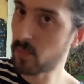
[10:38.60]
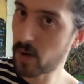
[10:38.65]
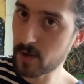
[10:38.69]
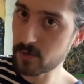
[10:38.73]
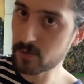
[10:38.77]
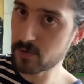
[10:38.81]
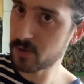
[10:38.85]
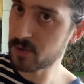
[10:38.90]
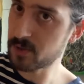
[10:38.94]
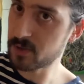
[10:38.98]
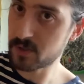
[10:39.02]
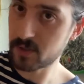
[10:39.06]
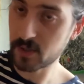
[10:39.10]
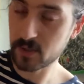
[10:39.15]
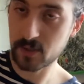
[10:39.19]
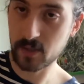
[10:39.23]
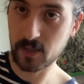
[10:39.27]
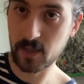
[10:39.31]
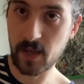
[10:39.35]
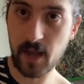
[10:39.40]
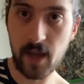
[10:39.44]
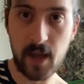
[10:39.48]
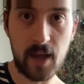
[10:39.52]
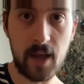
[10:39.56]
don't you just stick to
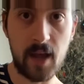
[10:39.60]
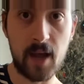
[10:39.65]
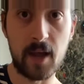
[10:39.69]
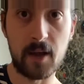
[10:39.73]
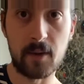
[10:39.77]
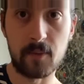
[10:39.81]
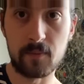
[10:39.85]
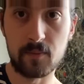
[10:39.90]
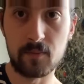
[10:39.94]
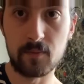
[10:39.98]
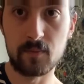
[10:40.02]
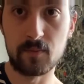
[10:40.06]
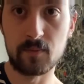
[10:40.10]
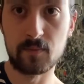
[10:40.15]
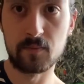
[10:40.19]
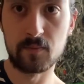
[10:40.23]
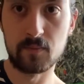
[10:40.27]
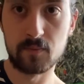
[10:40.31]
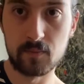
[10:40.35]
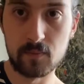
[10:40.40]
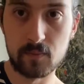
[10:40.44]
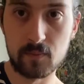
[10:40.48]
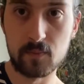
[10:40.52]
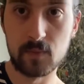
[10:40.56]
the AA
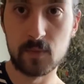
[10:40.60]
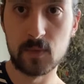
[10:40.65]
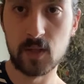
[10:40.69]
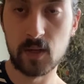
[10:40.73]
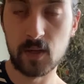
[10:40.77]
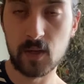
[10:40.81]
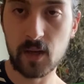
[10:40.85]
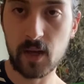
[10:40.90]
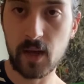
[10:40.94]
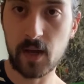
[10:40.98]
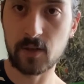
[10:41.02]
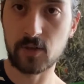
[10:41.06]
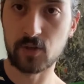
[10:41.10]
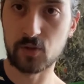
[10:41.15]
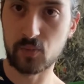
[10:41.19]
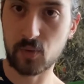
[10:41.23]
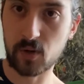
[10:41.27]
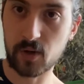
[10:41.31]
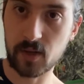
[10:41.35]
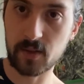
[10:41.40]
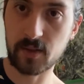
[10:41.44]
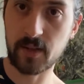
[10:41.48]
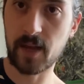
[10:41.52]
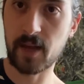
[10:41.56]
and just
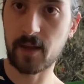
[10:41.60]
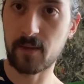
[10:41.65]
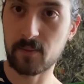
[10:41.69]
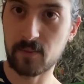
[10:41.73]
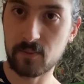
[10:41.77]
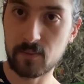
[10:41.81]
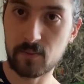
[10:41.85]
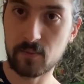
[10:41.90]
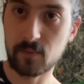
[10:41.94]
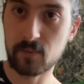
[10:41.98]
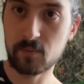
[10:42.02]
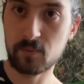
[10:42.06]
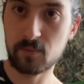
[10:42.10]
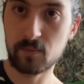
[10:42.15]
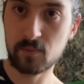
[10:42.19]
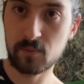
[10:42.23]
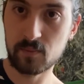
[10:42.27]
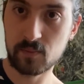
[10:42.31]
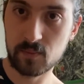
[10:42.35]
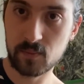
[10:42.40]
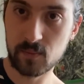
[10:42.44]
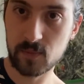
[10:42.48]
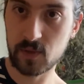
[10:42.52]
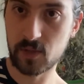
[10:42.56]
work on that
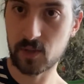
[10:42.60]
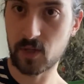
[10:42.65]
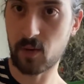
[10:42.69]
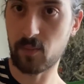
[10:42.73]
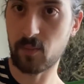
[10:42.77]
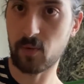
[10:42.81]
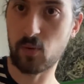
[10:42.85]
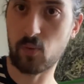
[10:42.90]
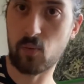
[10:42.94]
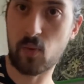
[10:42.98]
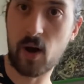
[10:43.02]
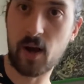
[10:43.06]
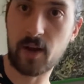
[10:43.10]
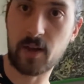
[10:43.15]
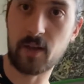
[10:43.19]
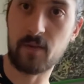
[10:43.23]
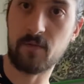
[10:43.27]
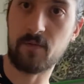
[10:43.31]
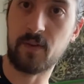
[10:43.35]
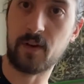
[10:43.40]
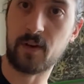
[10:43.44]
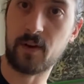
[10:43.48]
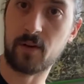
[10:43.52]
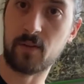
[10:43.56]
double walking
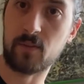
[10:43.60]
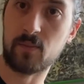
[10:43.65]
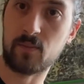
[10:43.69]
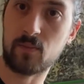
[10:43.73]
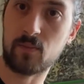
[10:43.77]
finger.